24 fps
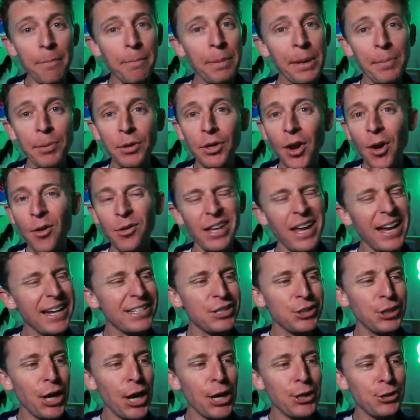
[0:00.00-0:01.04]
of people don't like
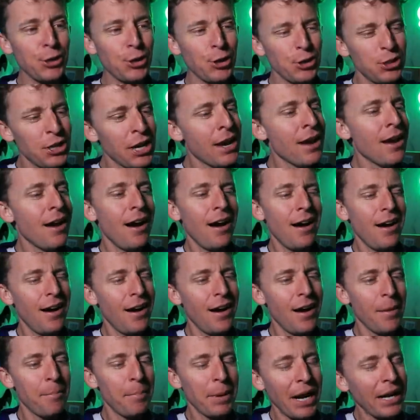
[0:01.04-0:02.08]
Skechers,
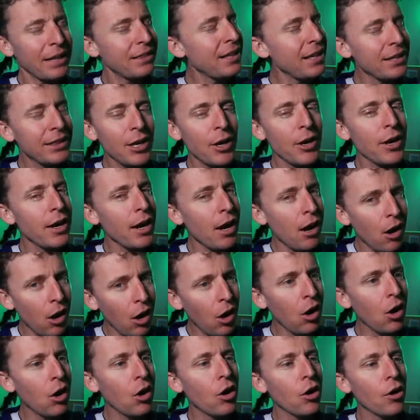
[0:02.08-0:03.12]
uh, but I think they
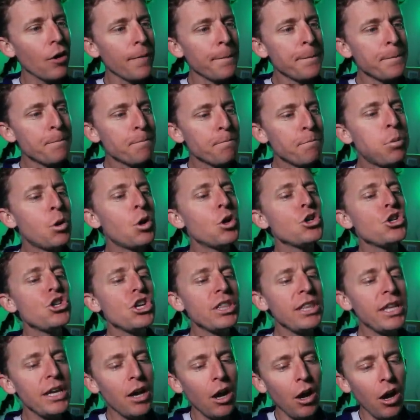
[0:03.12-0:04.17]
are
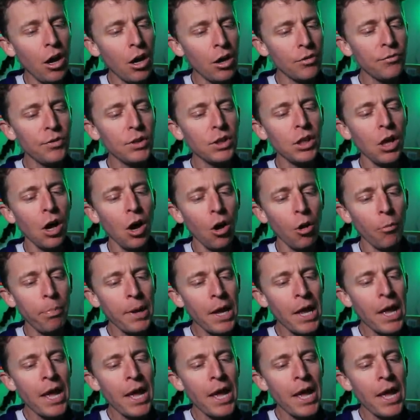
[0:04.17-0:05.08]
pushing the envelope